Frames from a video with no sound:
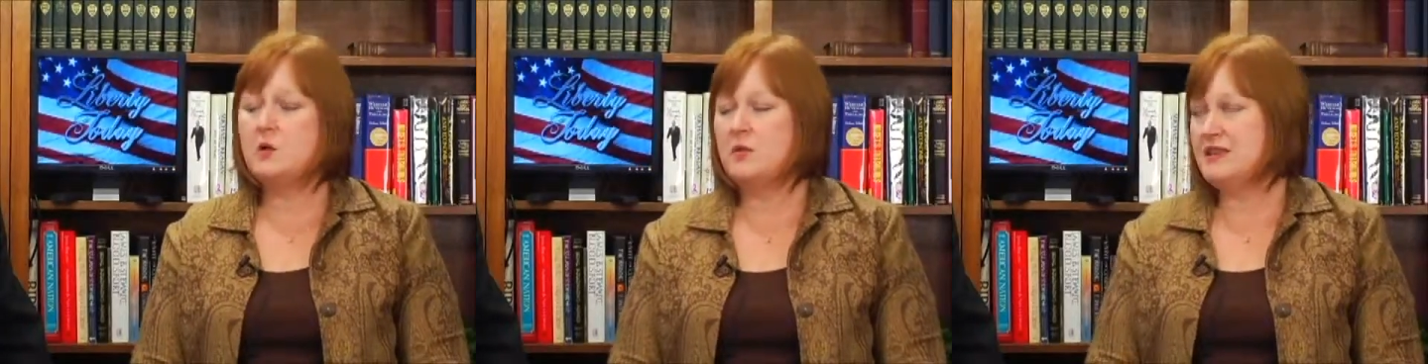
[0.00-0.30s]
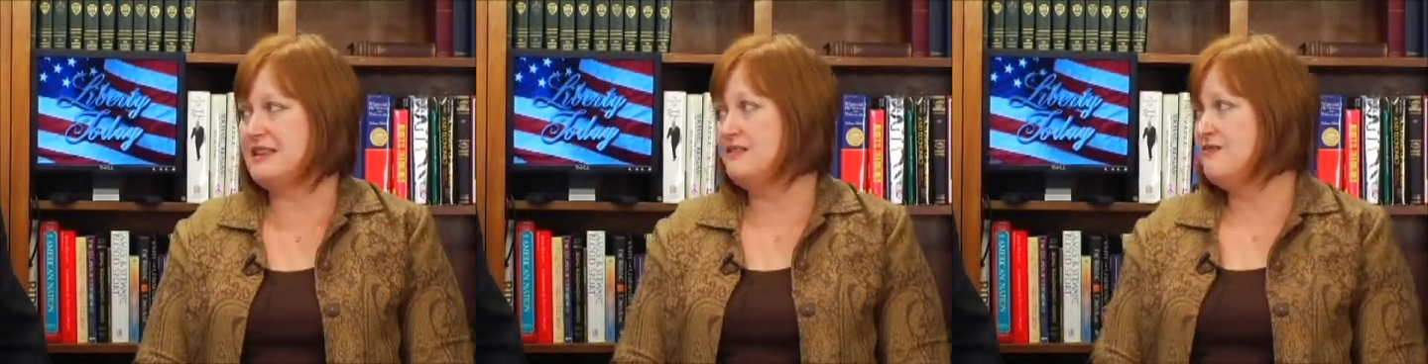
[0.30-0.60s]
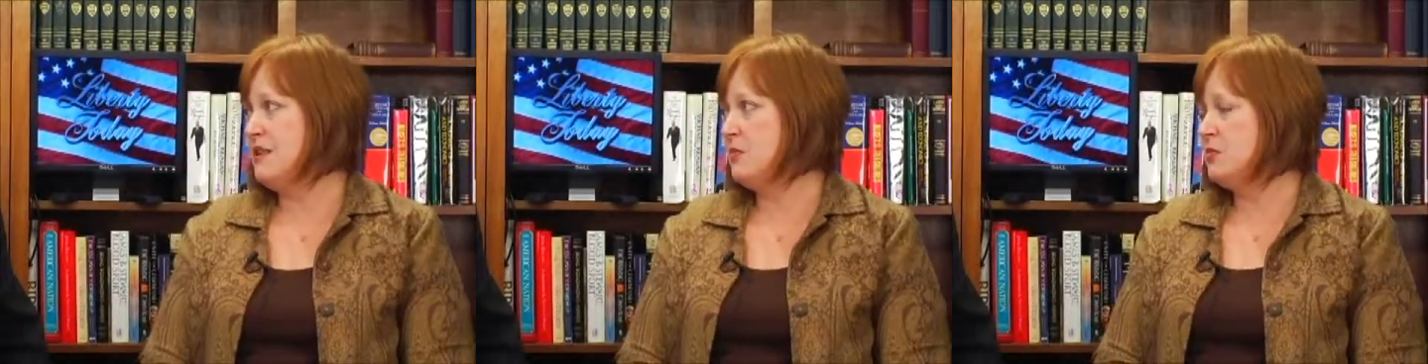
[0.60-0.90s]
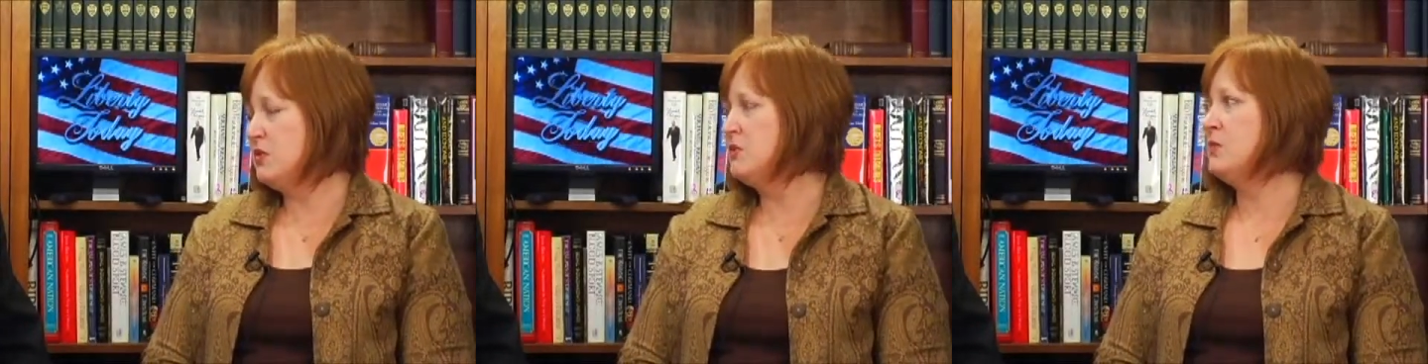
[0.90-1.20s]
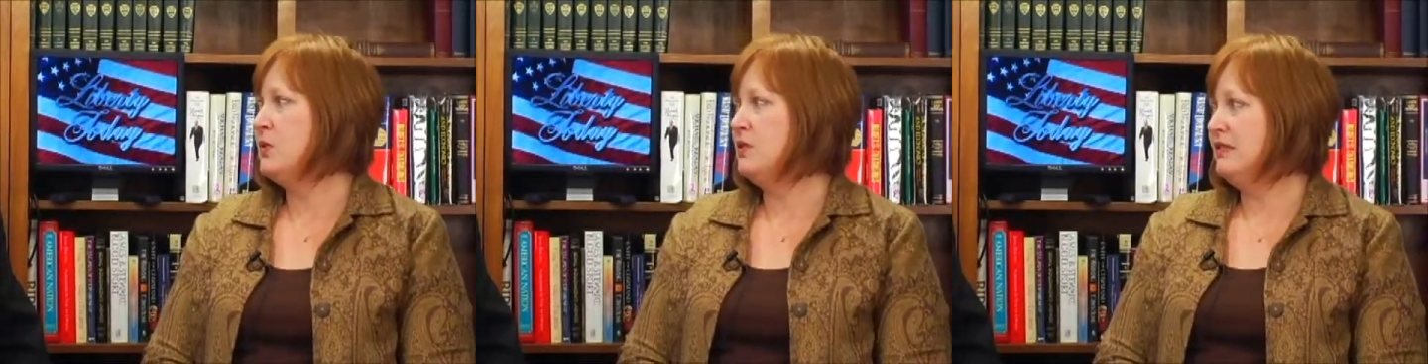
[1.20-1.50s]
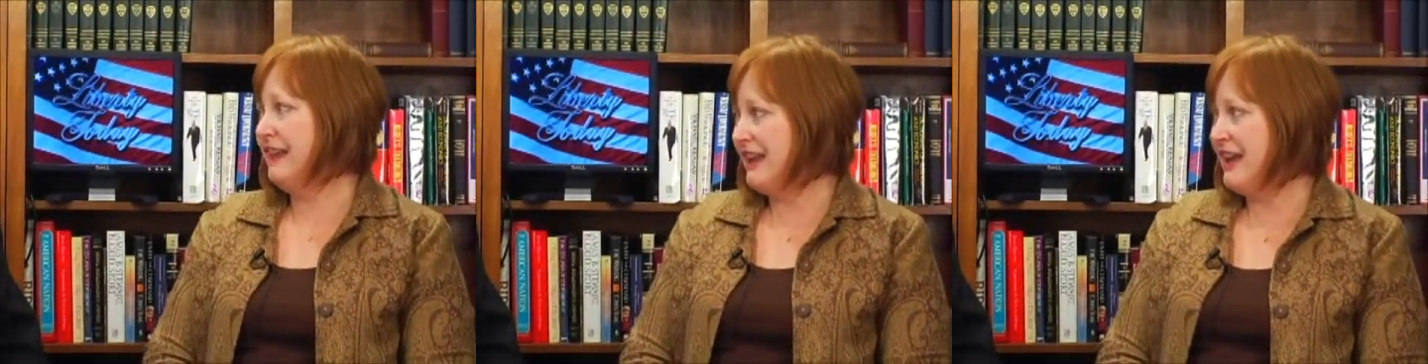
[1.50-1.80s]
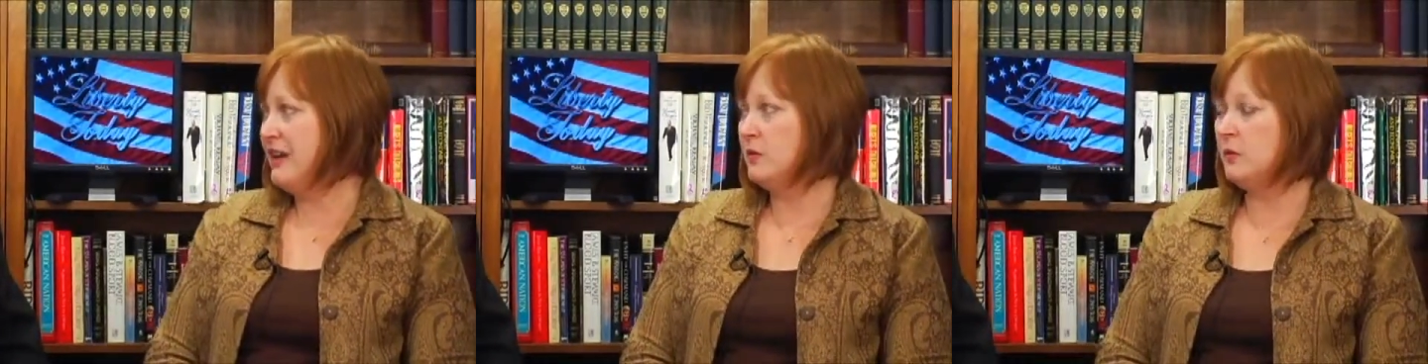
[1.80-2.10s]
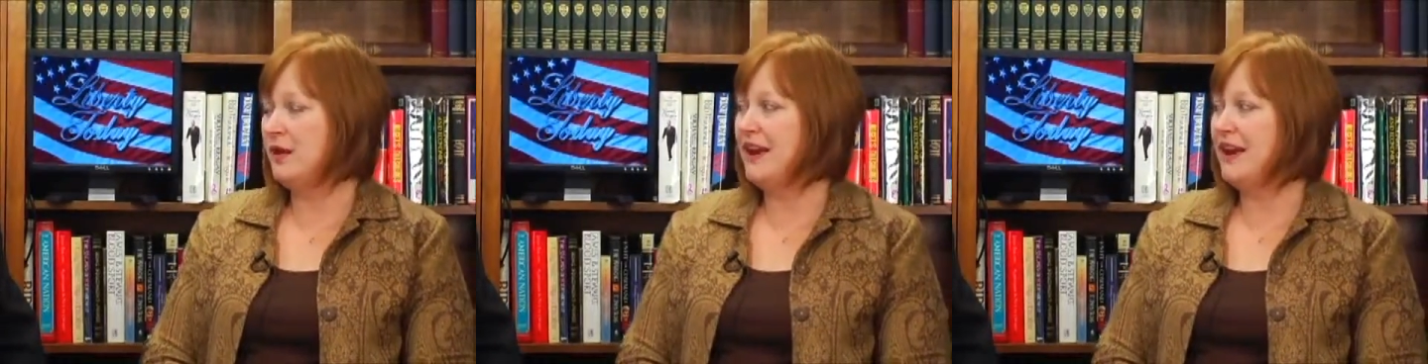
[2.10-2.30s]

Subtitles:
we give them a beautiful layette where